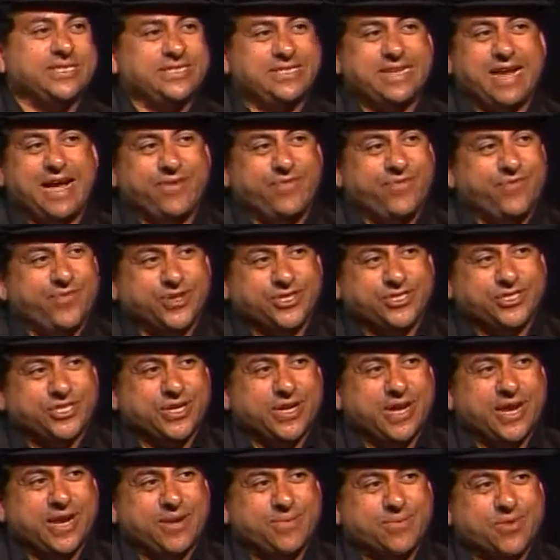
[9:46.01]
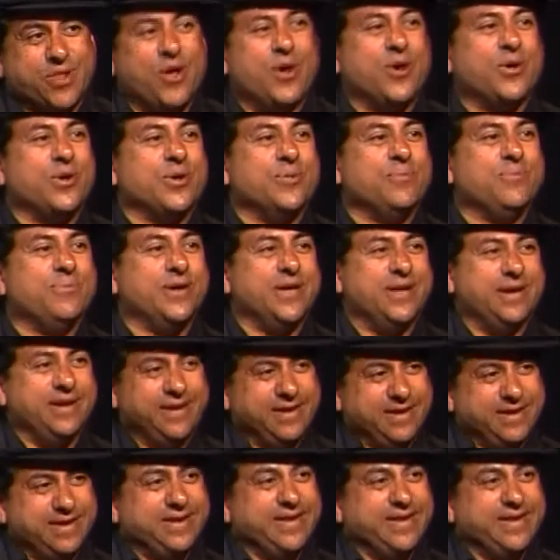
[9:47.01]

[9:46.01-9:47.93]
He's not fishing any longer, but